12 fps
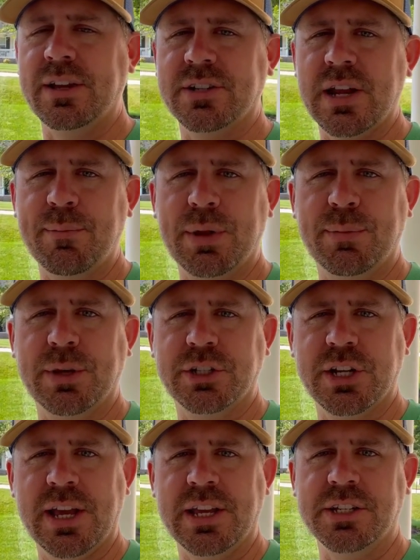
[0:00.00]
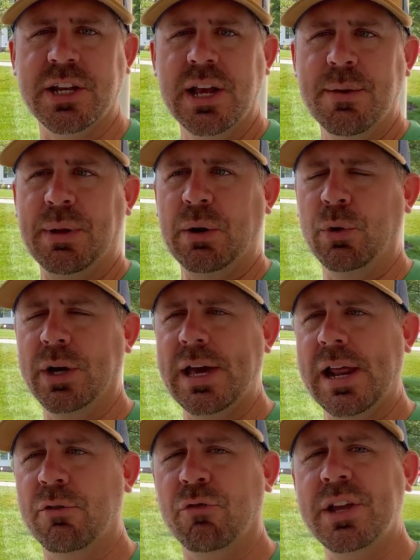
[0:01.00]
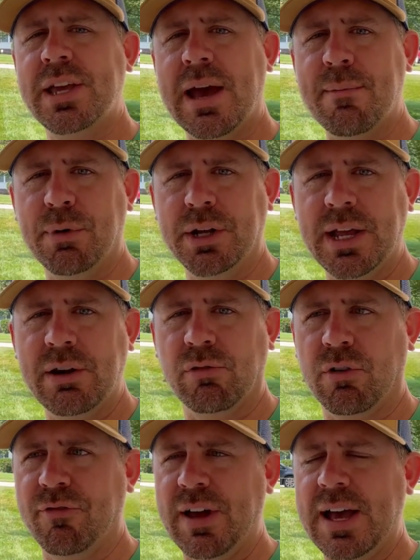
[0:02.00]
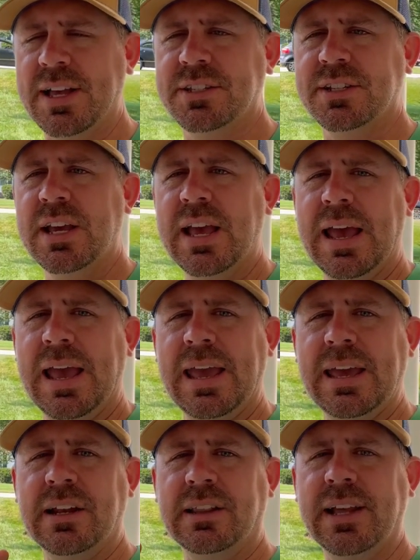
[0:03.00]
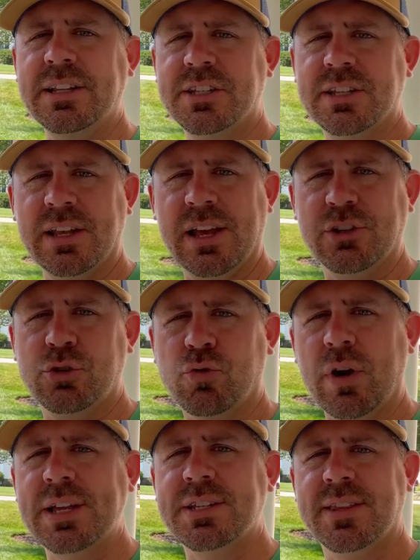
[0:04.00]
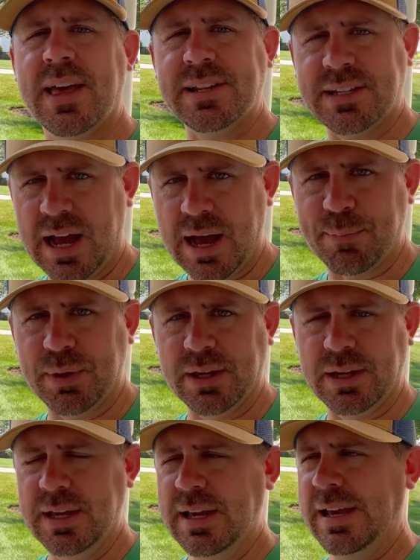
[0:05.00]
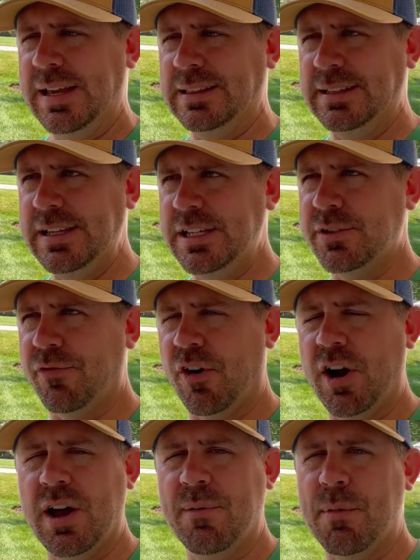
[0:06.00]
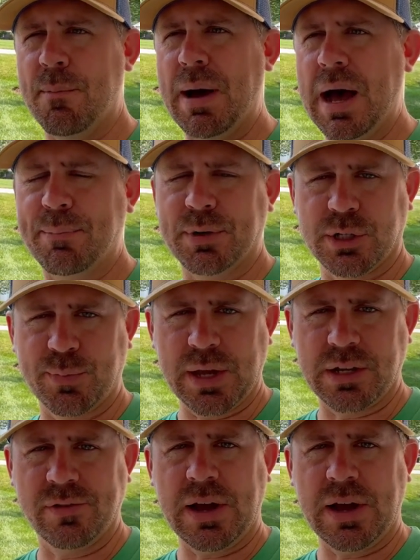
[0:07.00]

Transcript: There's not been a big change, but I want to kind of recap Monday real fast, and let's address that topic, at least from my perspective.